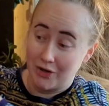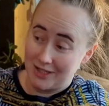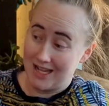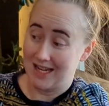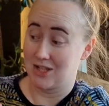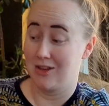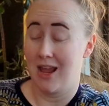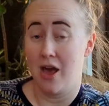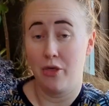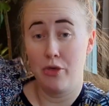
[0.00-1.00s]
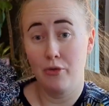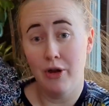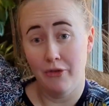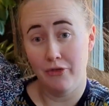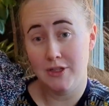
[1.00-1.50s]
yarn is actually a
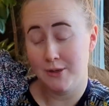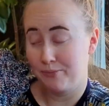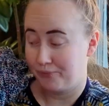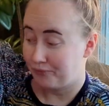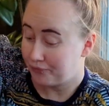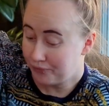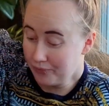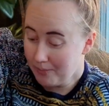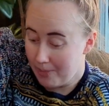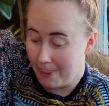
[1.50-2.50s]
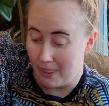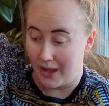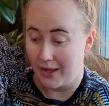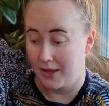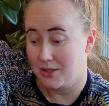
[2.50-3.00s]
thrift.
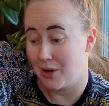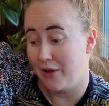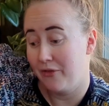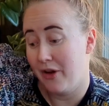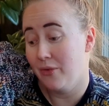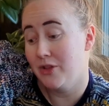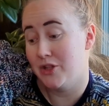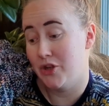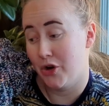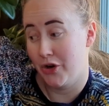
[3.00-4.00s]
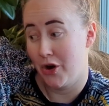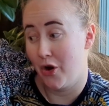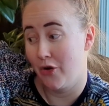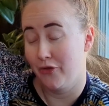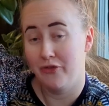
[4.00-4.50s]
So I found this yarn
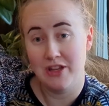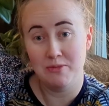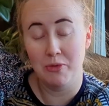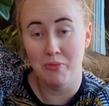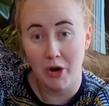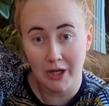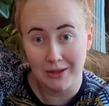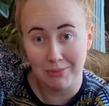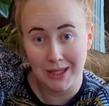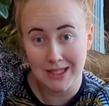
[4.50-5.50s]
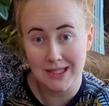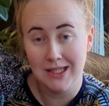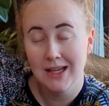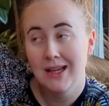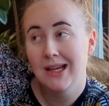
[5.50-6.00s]
on Facebook Marketplace,
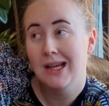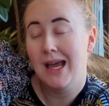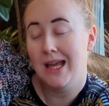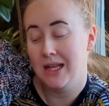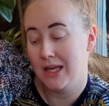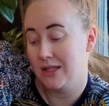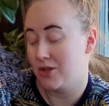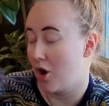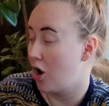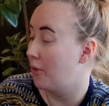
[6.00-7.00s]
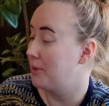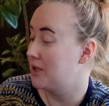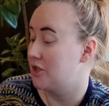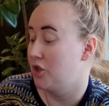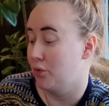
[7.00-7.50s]
and it's
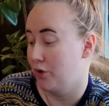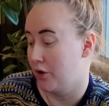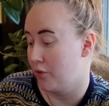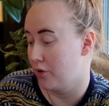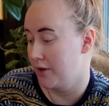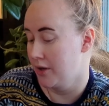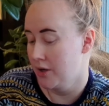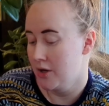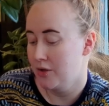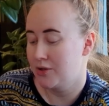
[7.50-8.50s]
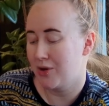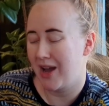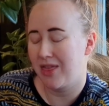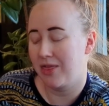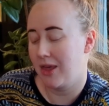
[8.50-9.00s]
Hobbie's Unicorn. So
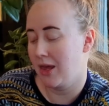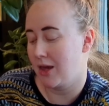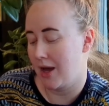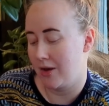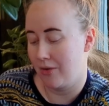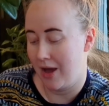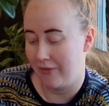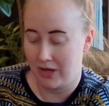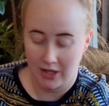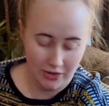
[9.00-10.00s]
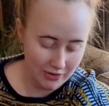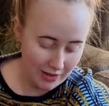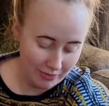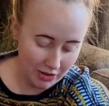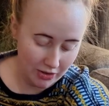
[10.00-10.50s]
I think, I don't have it here, so
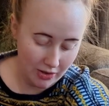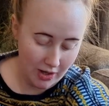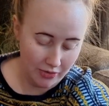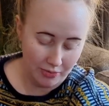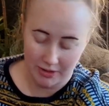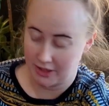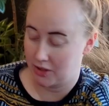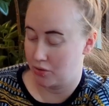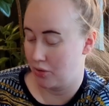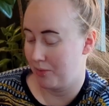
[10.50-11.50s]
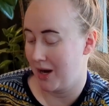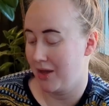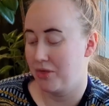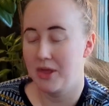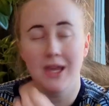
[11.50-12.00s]
I'm not 100% sure, but
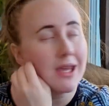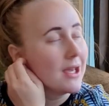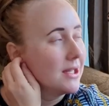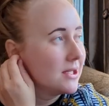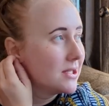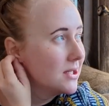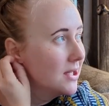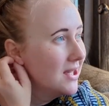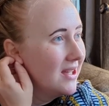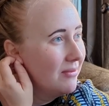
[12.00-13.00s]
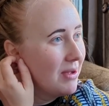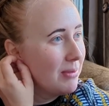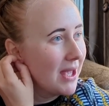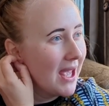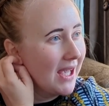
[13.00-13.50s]
I think it's
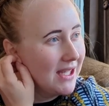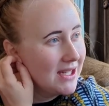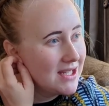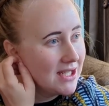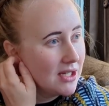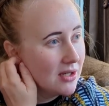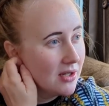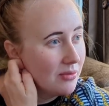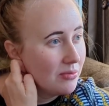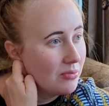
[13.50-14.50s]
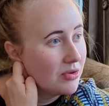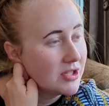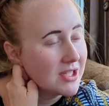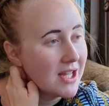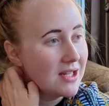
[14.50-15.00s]
maybe
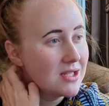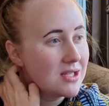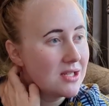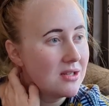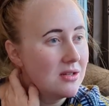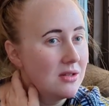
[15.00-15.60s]
80%